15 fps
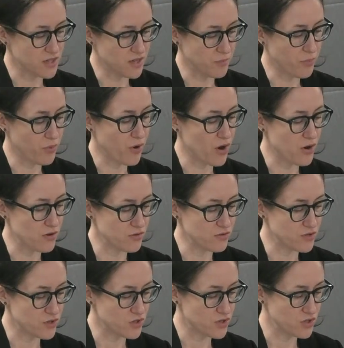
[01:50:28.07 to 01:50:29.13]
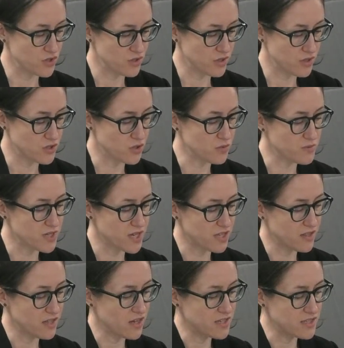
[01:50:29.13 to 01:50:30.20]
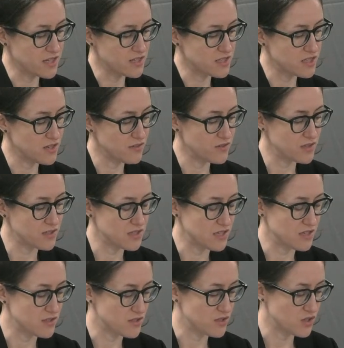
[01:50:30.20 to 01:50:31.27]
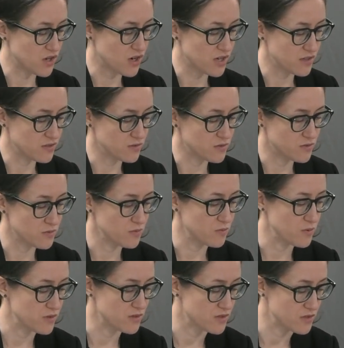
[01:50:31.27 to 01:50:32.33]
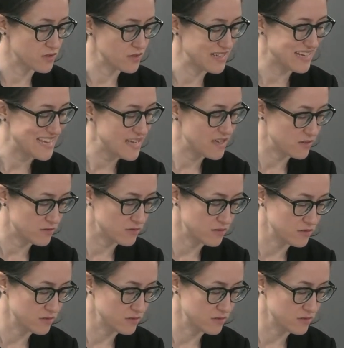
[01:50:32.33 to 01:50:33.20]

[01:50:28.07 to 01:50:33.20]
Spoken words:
approach, adopting the identity of a deceased child, was legal?